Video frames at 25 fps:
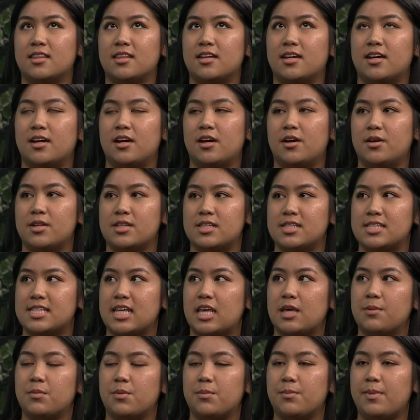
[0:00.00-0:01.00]
the
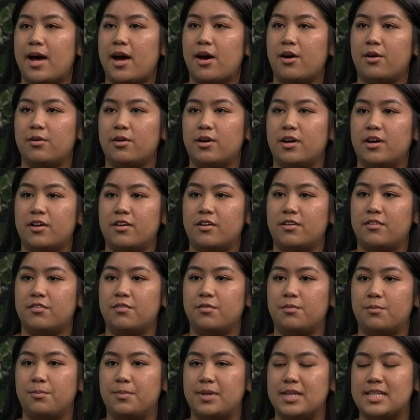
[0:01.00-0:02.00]
same amount
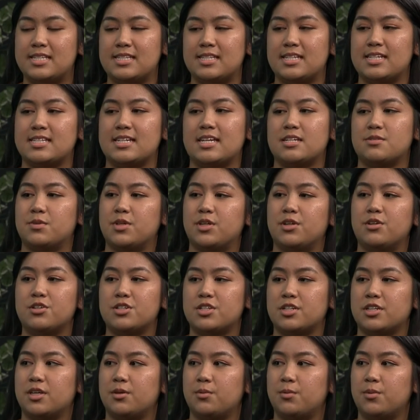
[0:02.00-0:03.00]
of business as we
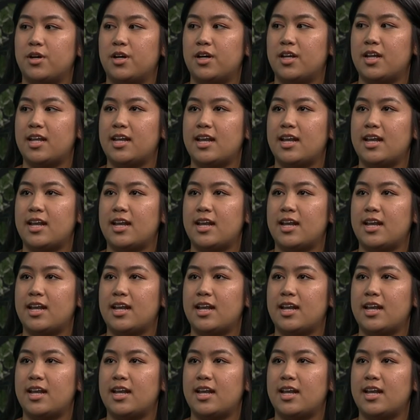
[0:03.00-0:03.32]
usually would.